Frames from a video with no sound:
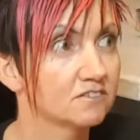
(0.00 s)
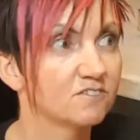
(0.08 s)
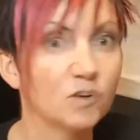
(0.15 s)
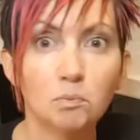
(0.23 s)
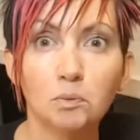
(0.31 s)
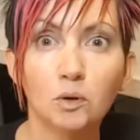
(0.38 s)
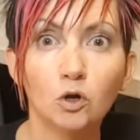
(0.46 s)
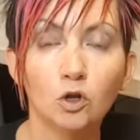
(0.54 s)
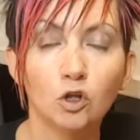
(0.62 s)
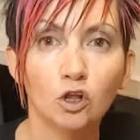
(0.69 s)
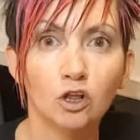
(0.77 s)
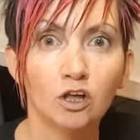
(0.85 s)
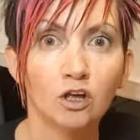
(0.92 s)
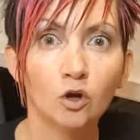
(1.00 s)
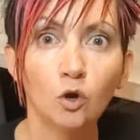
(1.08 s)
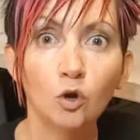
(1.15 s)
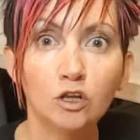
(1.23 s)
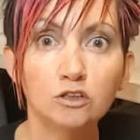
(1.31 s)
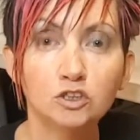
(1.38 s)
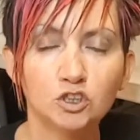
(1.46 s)
football, all
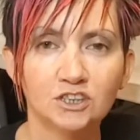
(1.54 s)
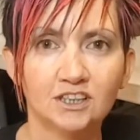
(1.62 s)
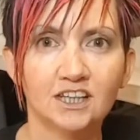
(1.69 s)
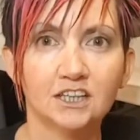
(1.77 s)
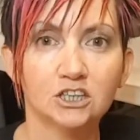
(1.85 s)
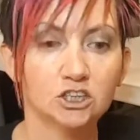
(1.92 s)
those sorts of things.